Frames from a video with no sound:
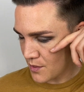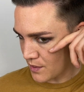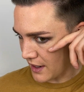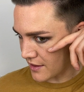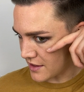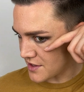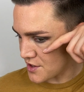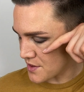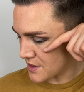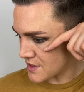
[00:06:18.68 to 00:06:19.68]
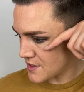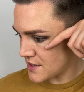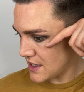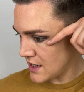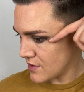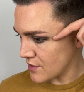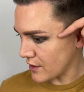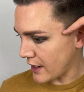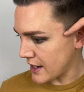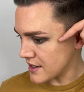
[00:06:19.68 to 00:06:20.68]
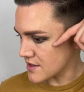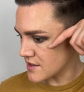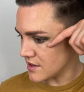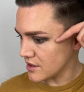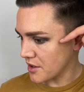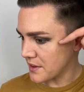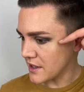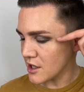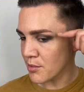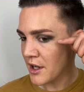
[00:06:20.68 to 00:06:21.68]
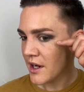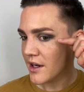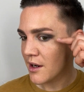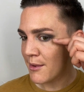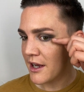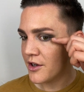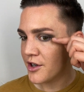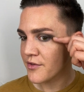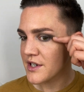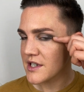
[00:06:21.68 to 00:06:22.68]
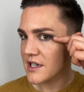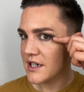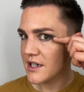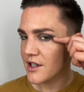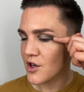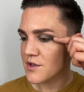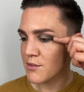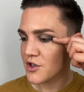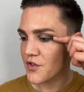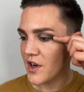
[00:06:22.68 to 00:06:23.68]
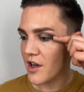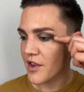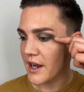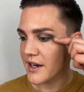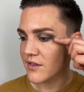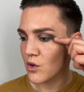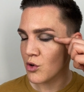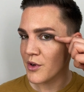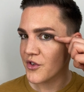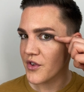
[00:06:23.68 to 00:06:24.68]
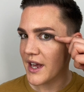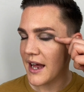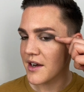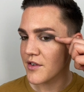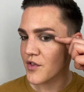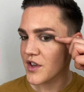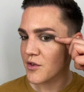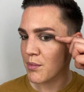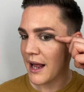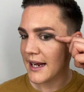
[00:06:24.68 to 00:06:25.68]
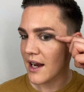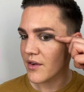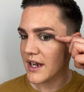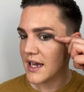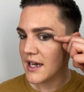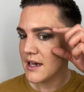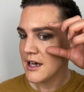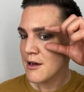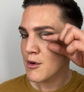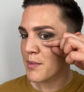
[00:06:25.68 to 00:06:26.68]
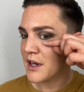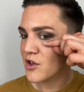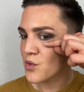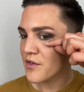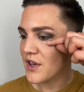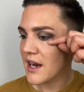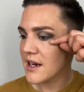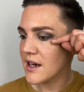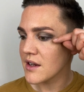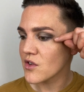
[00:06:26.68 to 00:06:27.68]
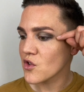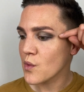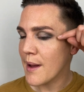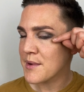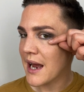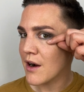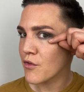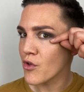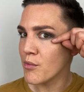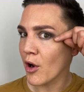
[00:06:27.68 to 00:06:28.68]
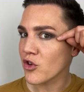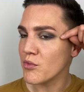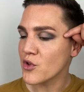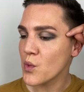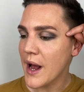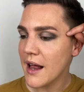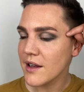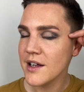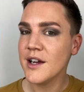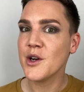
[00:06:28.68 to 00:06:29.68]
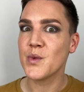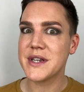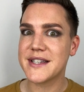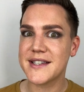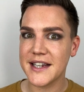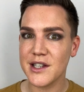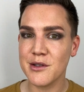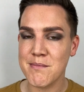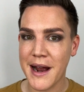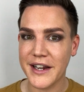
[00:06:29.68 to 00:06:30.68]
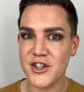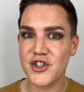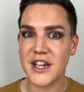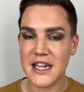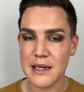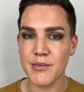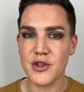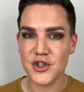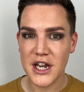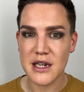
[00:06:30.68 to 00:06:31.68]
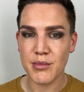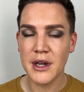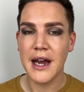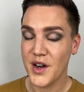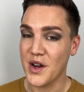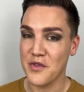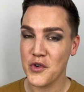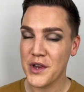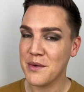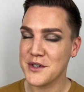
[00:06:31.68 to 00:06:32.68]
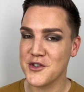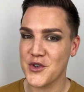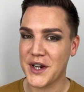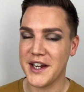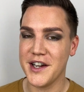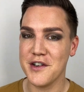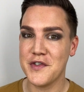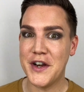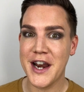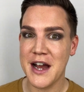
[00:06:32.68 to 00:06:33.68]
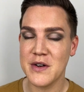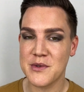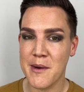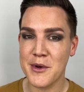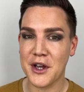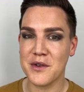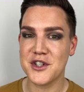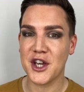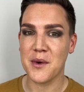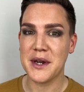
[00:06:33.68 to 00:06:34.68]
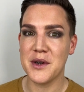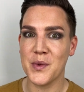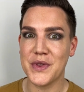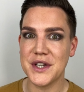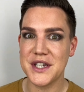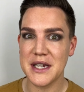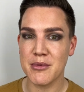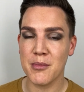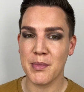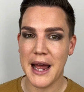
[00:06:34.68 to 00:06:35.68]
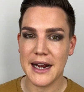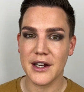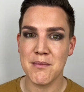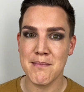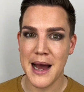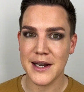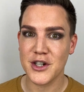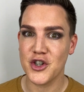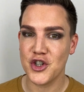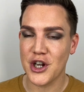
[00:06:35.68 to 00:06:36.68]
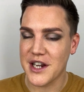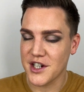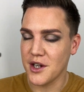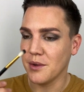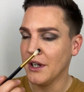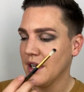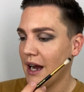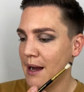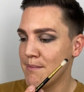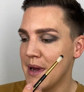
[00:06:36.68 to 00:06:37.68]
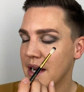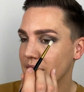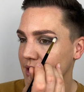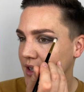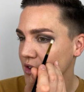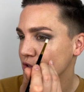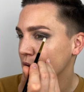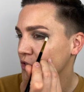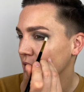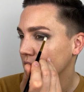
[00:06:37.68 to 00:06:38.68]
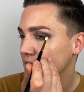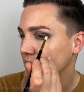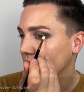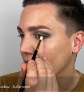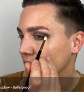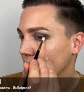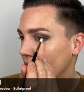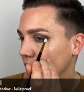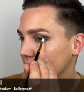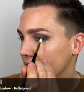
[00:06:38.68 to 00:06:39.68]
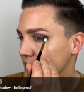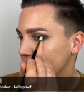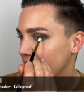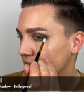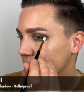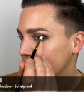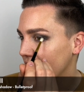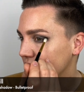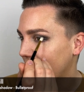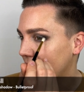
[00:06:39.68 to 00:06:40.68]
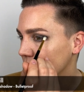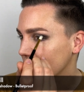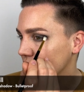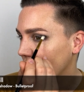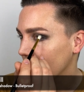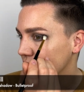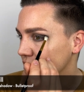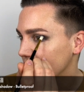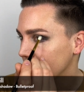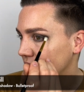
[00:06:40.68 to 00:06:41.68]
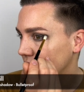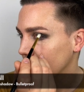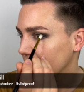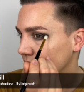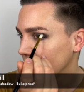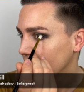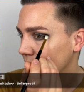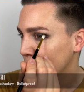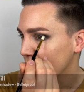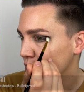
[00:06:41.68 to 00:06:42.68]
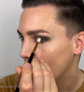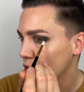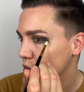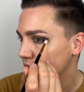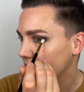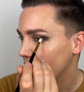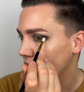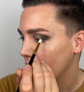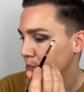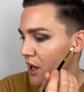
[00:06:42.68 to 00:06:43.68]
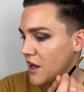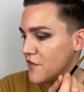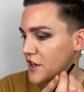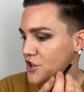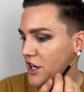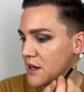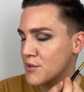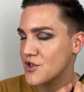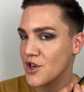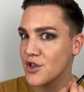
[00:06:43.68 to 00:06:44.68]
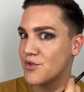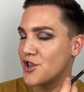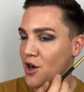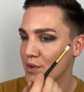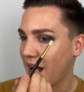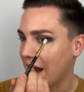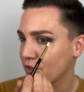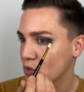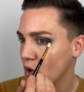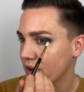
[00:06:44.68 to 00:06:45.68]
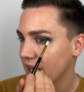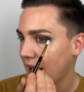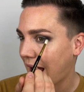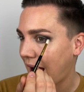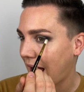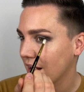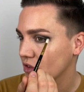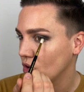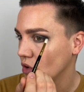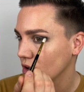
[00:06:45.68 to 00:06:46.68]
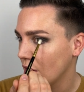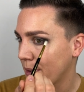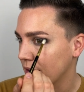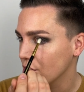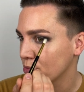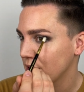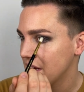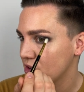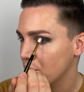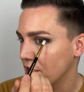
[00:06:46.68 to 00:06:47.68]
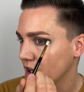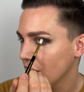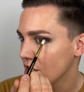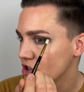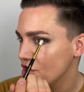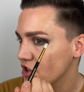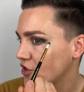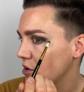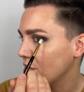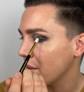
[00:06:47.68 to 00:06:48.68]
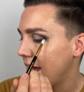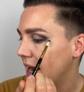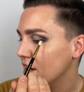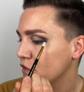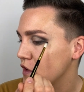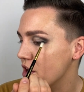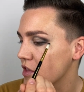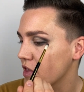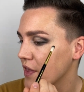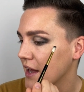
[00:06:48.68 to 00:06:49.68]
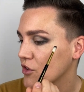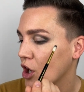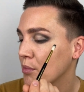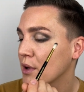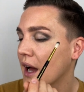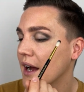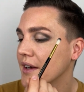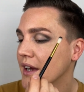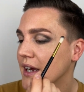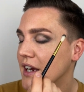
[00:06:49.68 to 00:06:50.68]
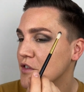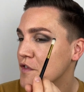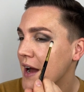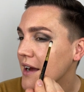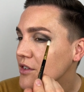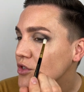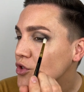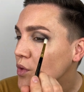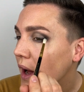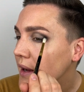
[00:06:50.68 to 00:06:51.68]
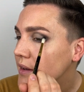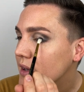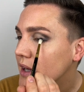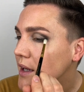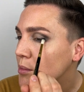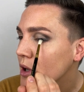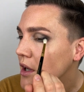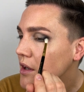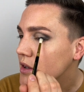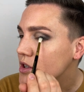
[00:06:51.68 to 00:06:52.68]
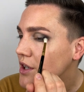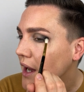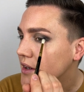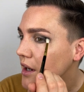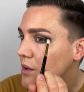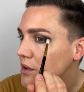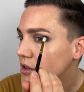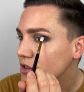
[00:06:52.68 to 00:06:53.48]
like this, you can see that the line is still going up. Now my hood obviously goes much further and it's almost to the end of this black area here, but because we've taken it and swept it out from the bottom as well, we still managed to keep the shape. Now if all that wasn't tricky enough, now is when we're going to go in with the deep black matte shadow. I'm mainly going to be focusing it on the very, very outside V here. We've already got our perfect shape, so you don't have to worry at all about your placement. Just don't go any further than that top line. In fact, try and keep the shadow